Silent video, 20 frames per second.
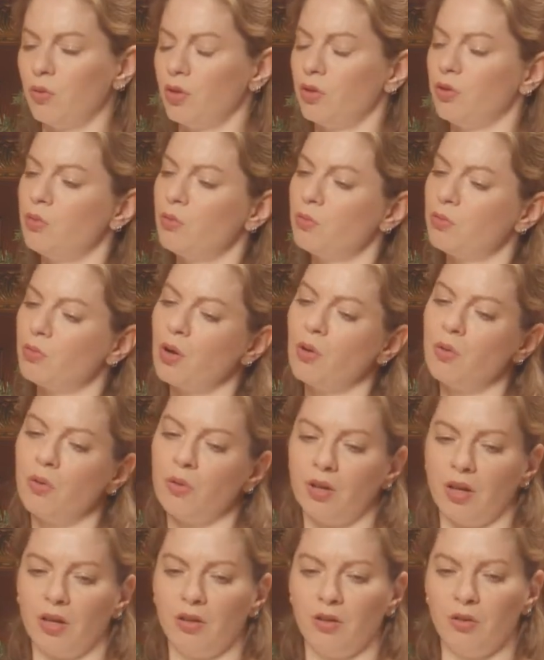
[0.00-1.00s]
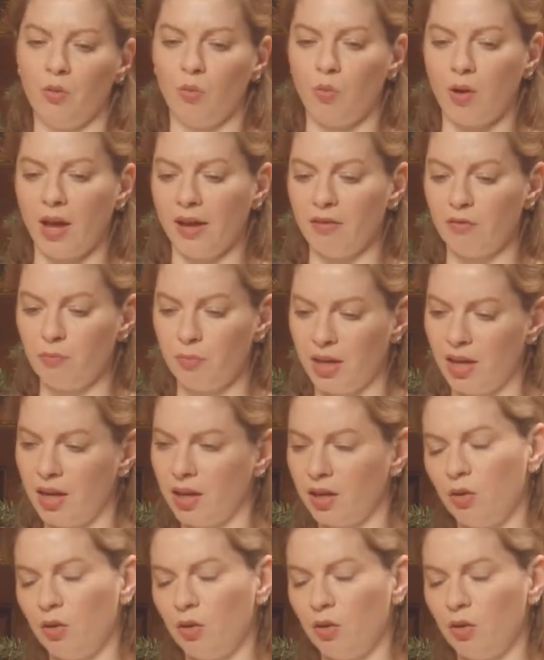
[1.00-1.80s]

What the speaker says: a new road, a new way of being,